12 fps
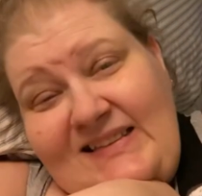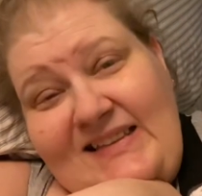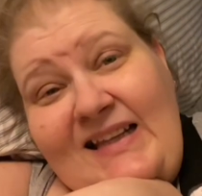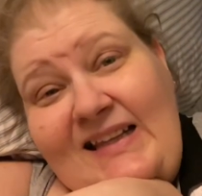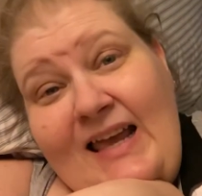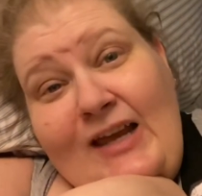
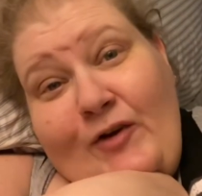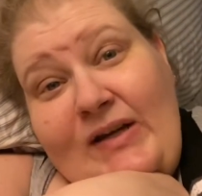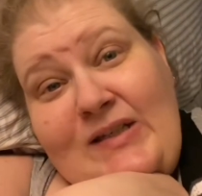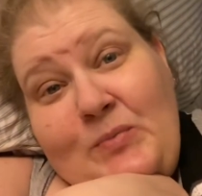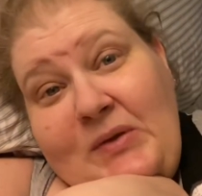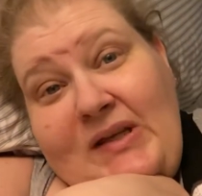not that
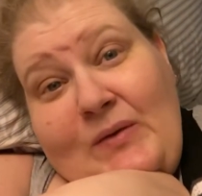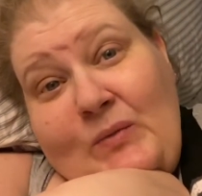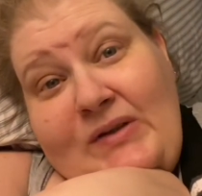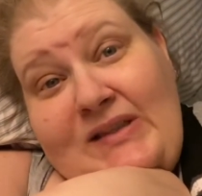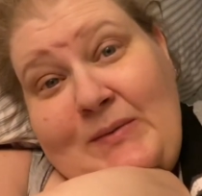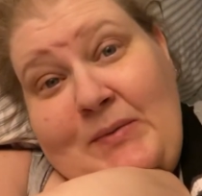great to begin
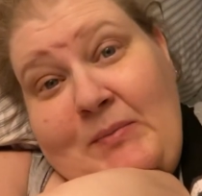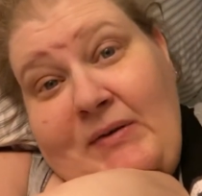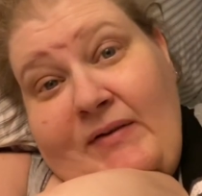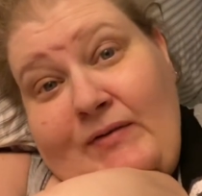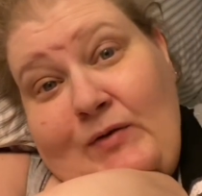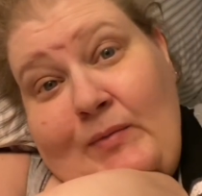with to be
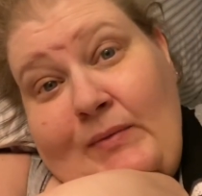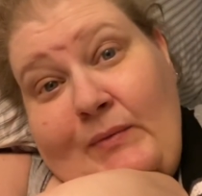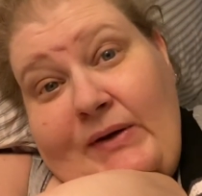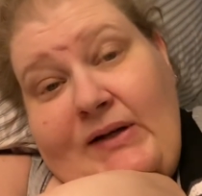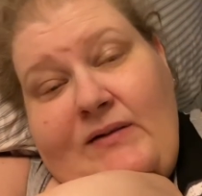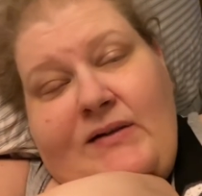bearing all my
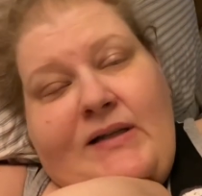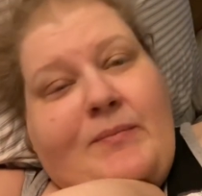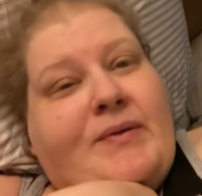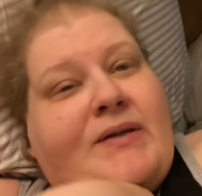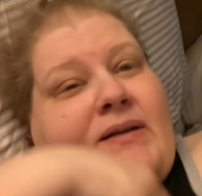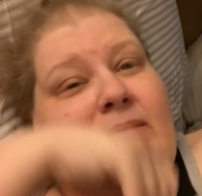weight on it.
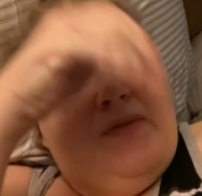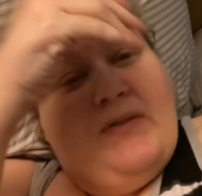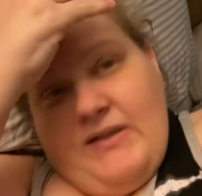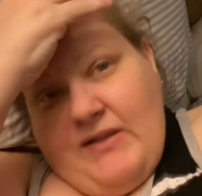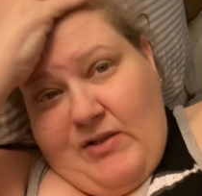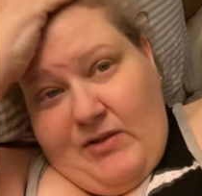But I'm do
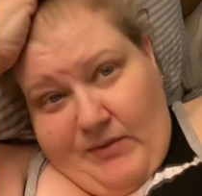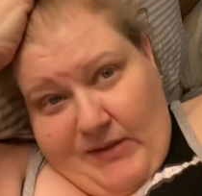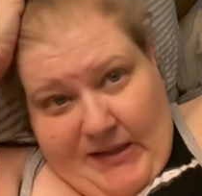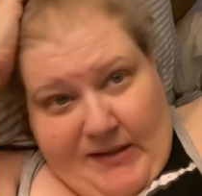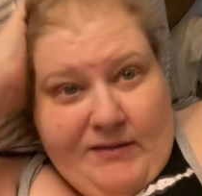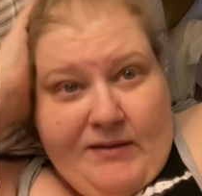it's doing
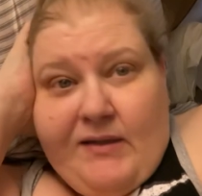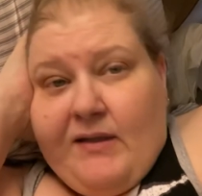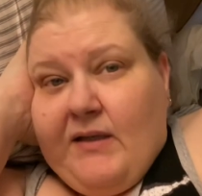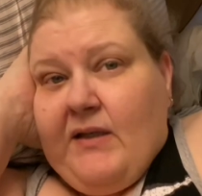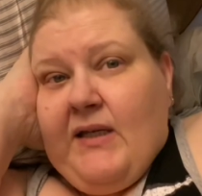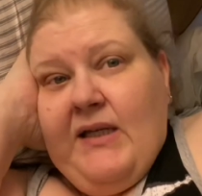it.
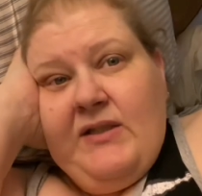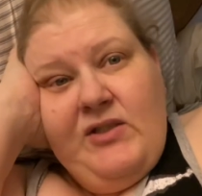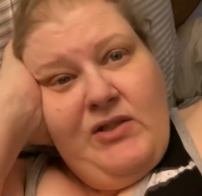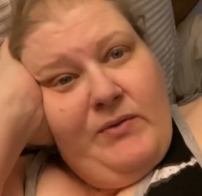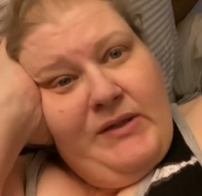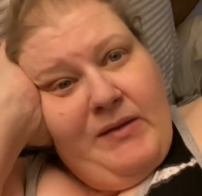It's
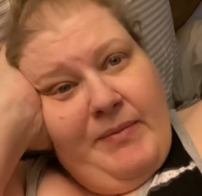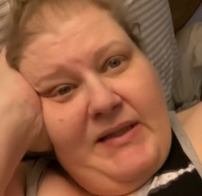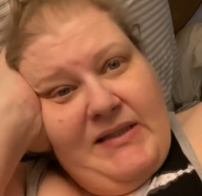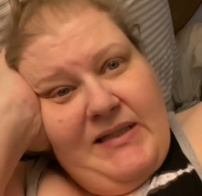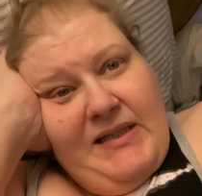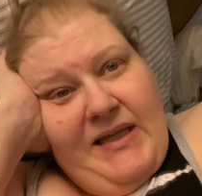doing the
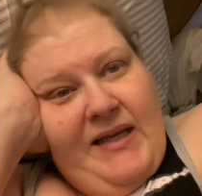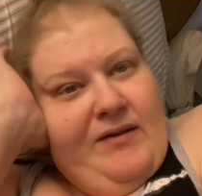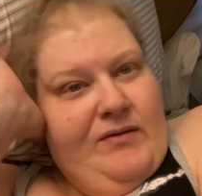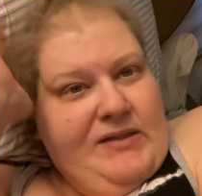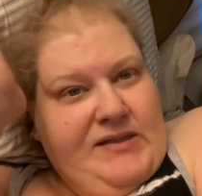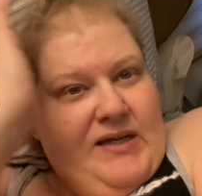best it can.
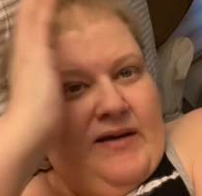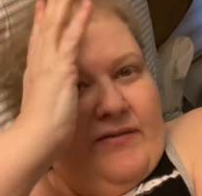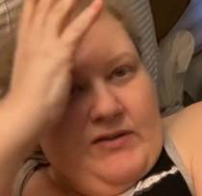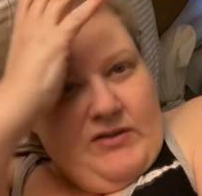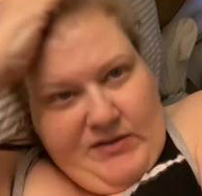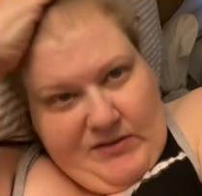Oh, this hair
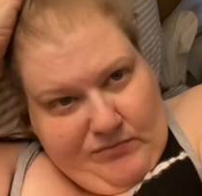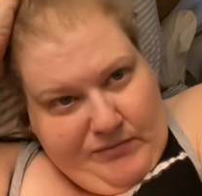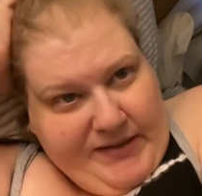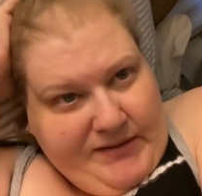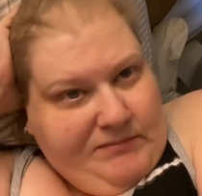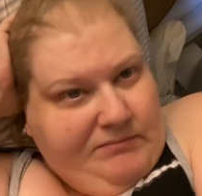is just a
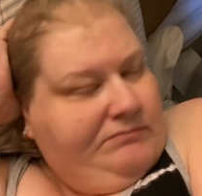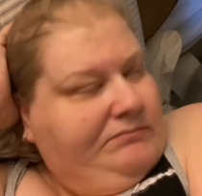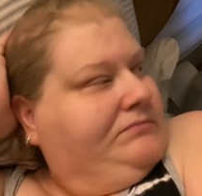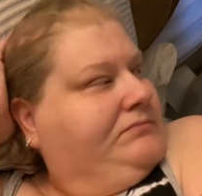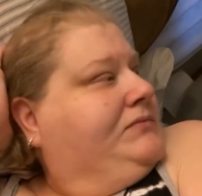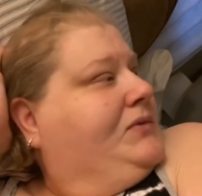wreck.
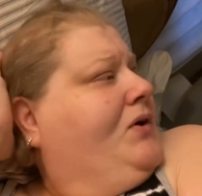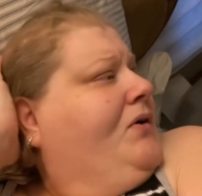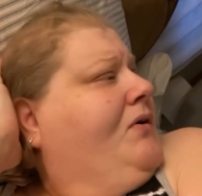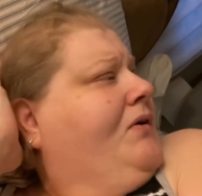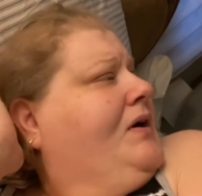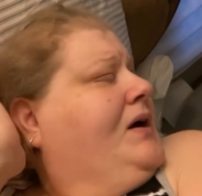
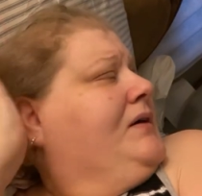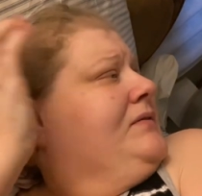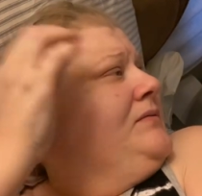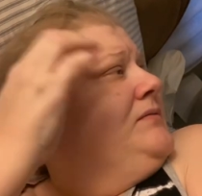Aw.